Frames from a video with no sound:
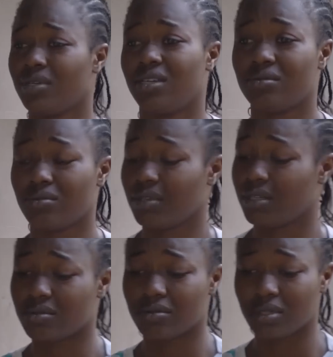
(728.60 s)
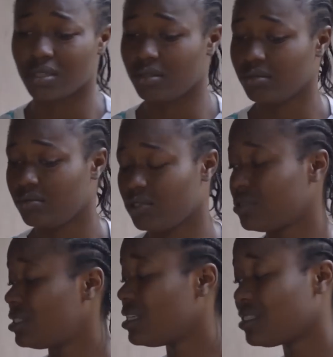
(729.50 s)
It's okay.
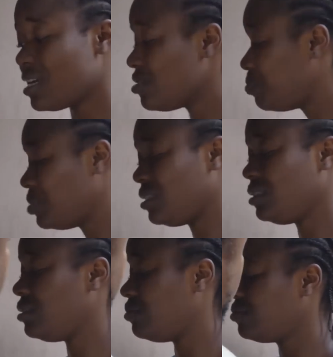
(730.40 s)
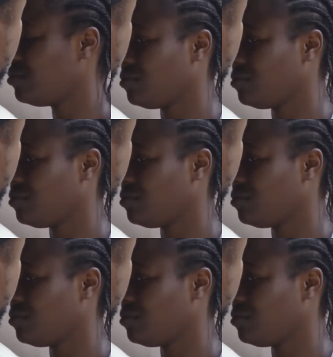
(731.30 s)
Just next time you pay me.